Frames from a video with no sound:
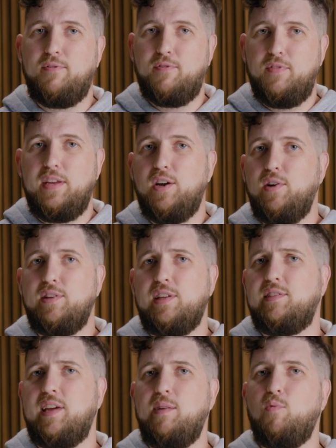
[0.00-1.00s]
you know, the
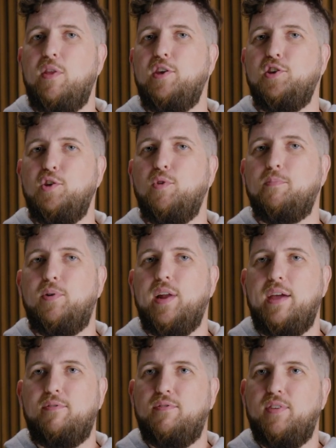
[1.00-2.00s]
same way that you would put
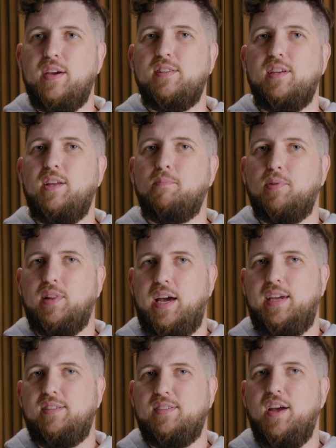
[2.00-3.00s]
a fence in
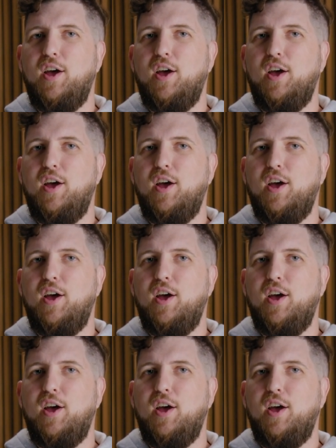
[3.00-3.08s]
place